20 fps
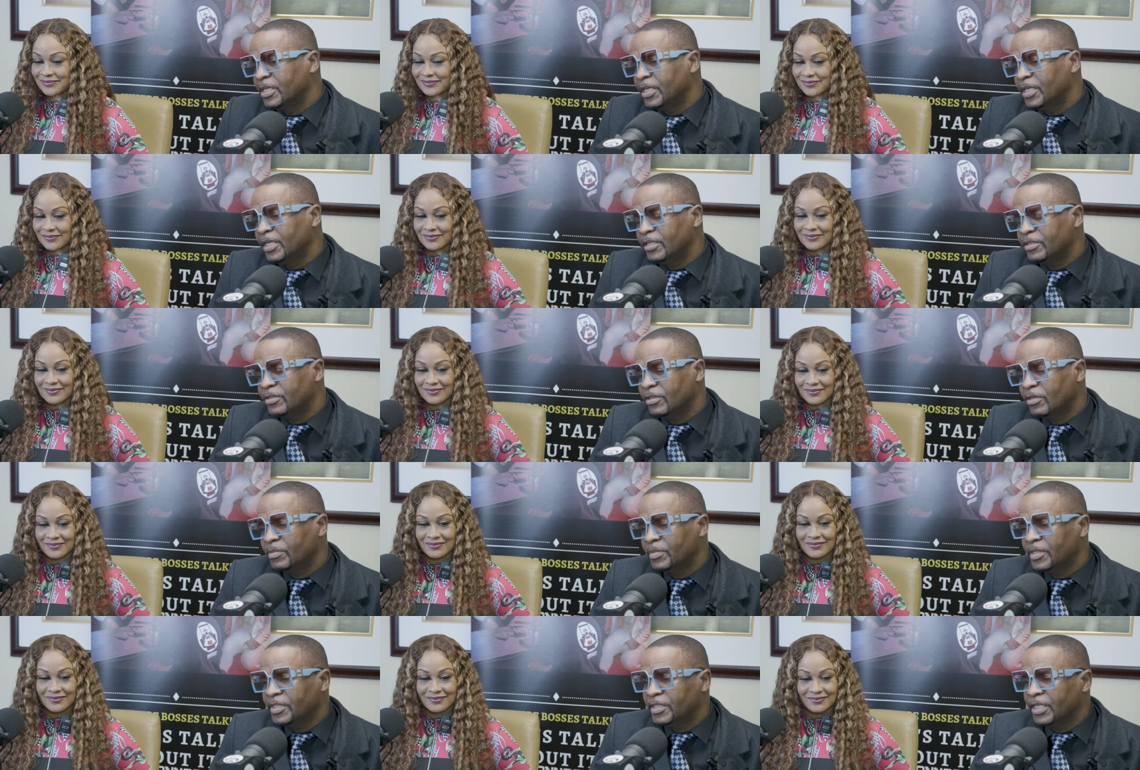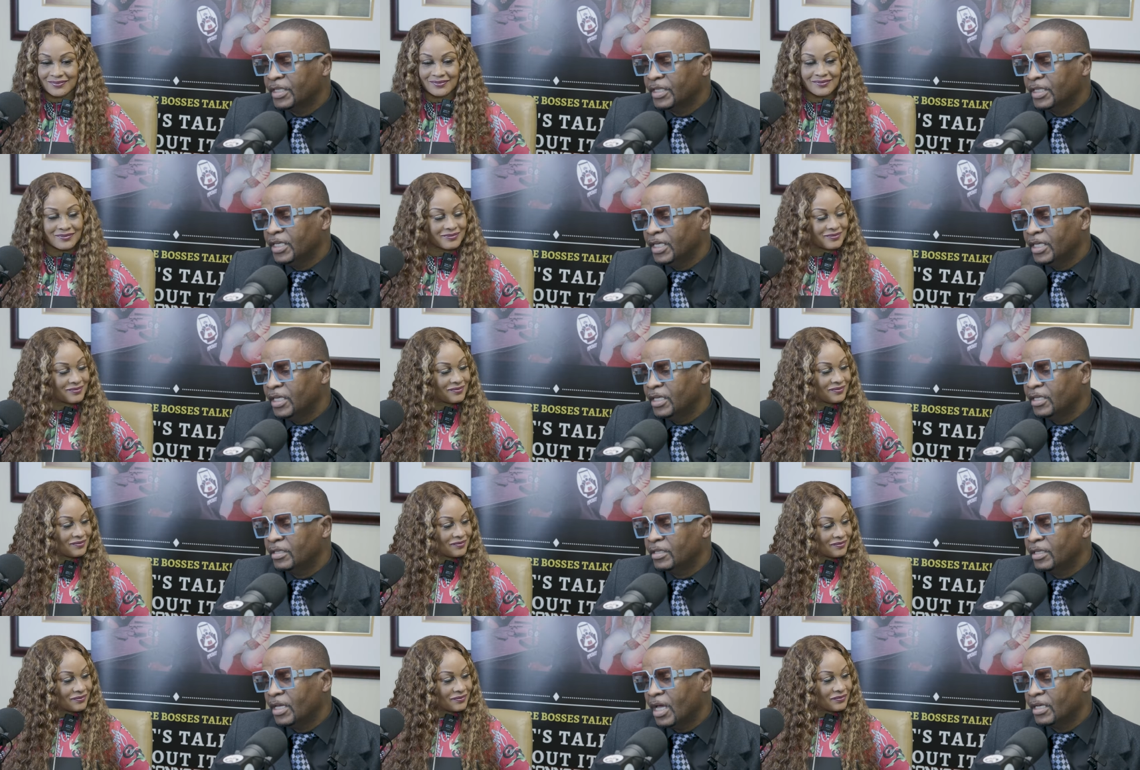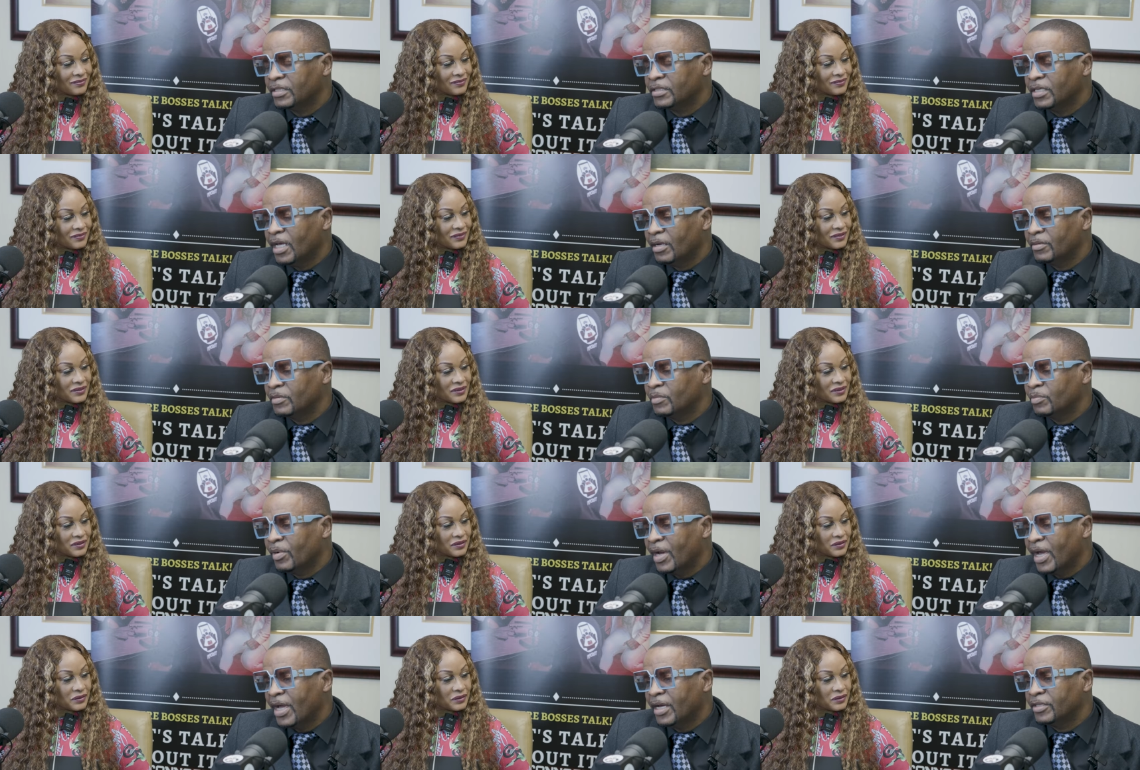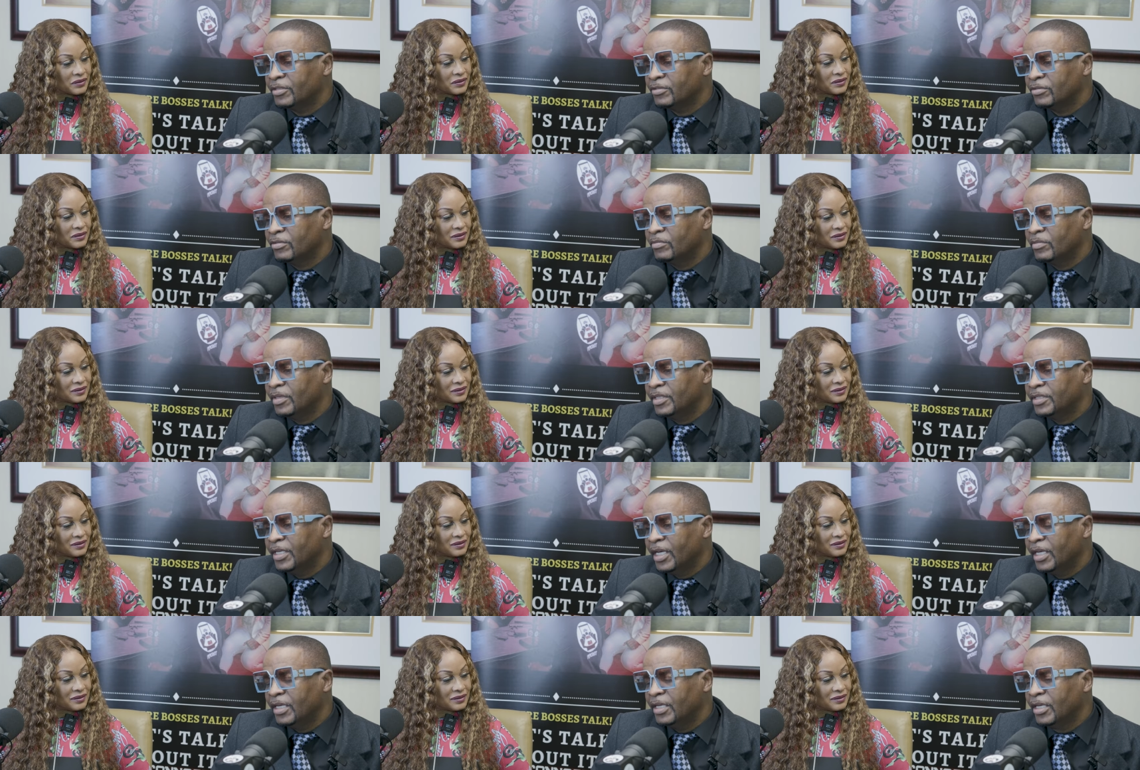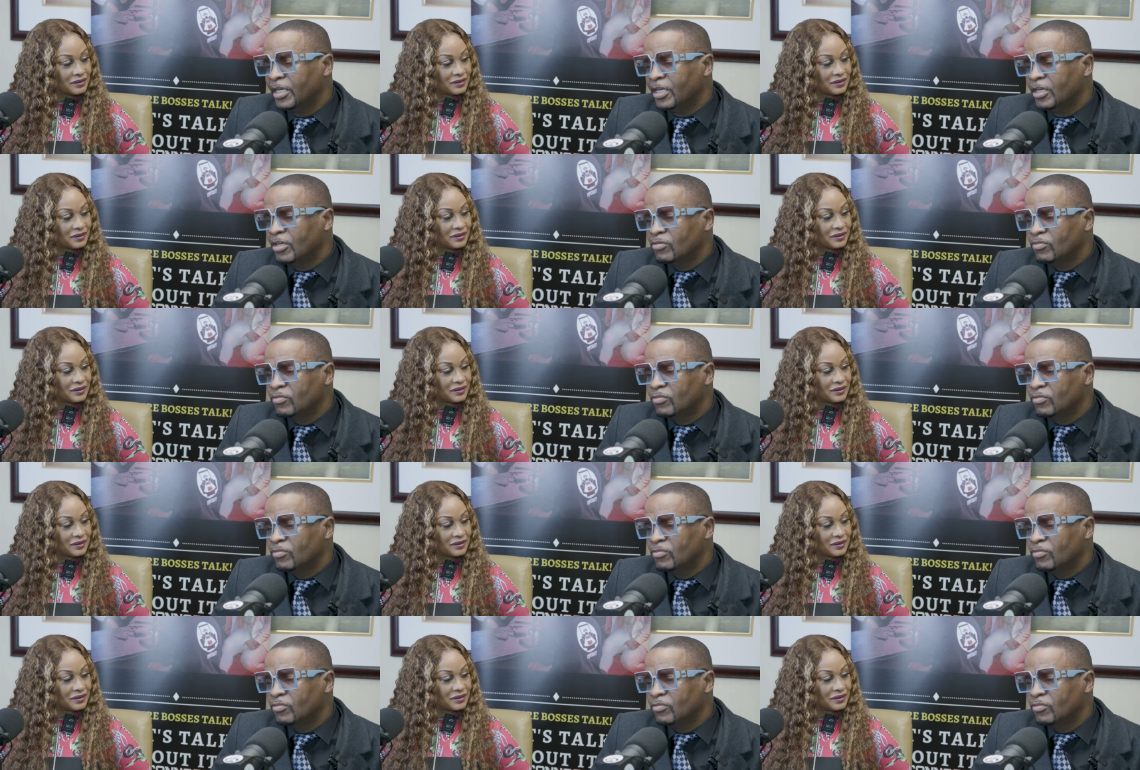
Speaker 1: I'm saying? He told me, he said, Ken, I, I was bragging to him one day,